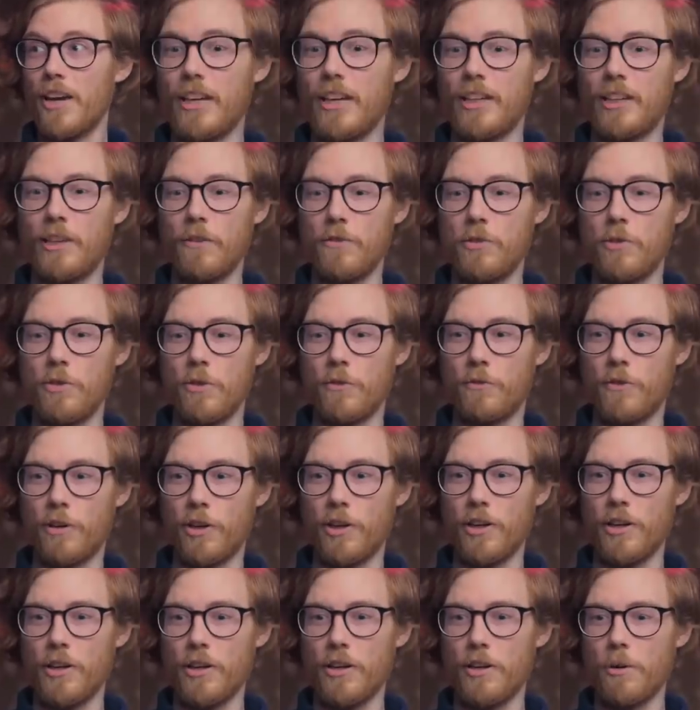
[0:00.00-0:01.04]
it gives you a
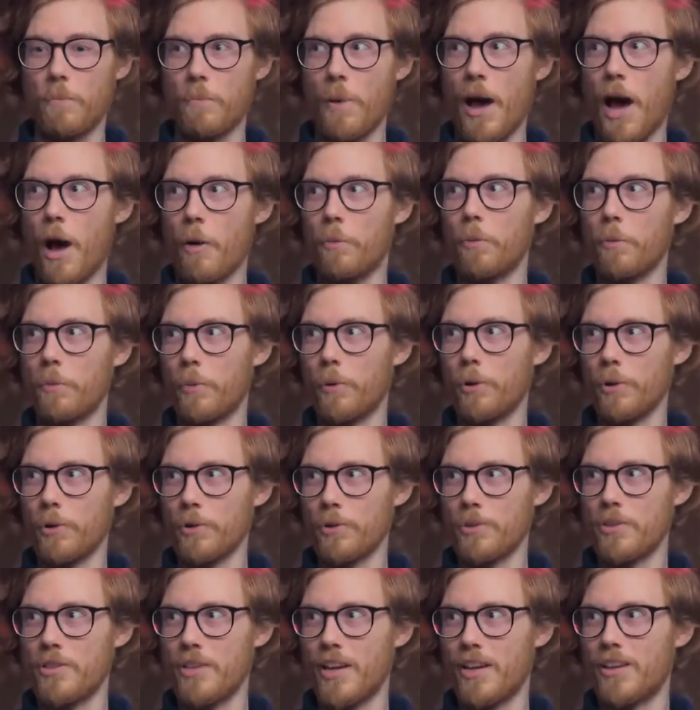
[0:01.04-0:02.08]
very
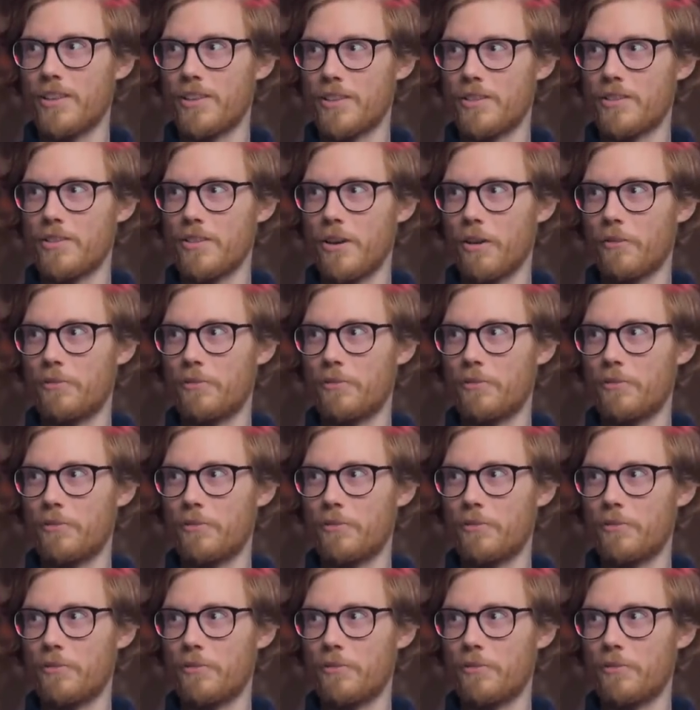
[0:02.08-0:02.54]
palpable sense